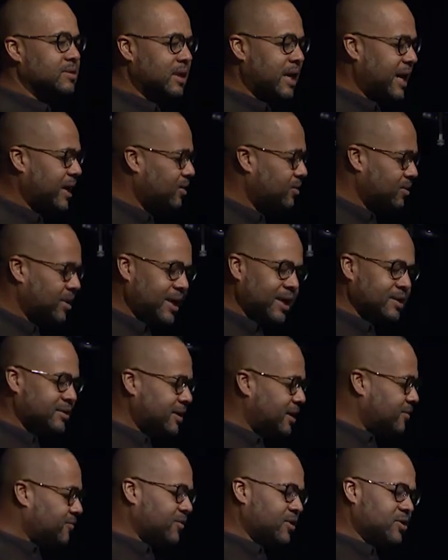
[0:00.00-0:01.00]
I don't like
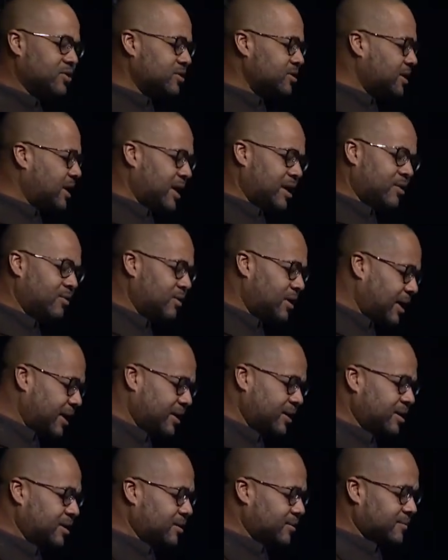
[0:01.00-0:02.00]
that verse. I don't
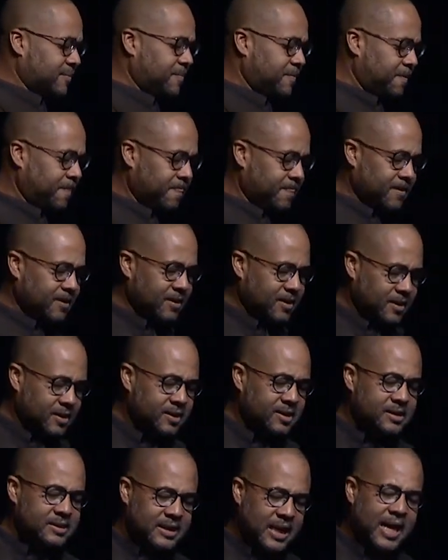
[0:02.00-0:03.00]
like it.
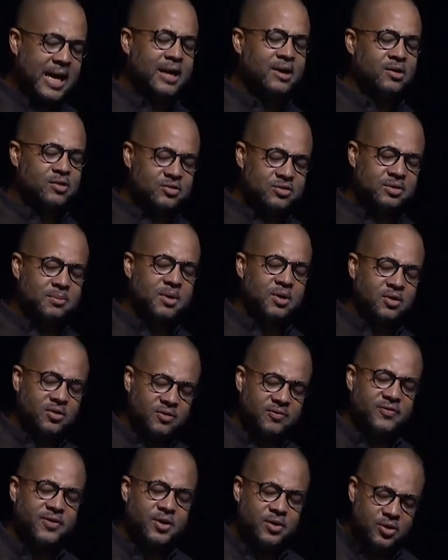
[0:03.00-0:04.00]
Because I know some older
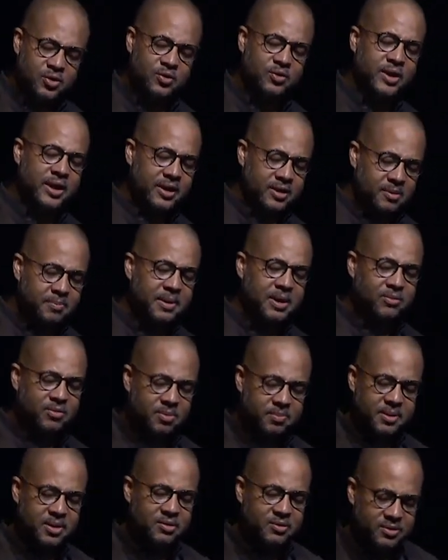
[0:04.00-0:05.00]
folk who need to be
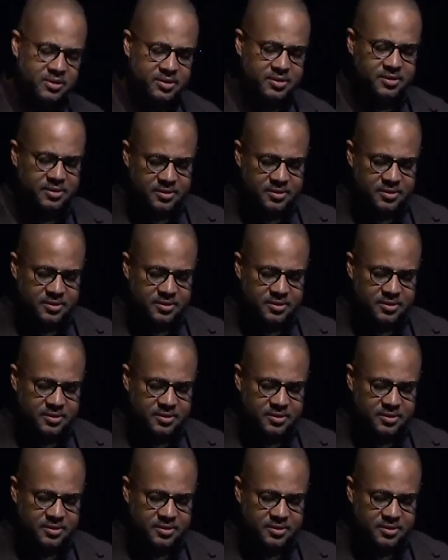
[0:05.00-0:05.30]
rebuked.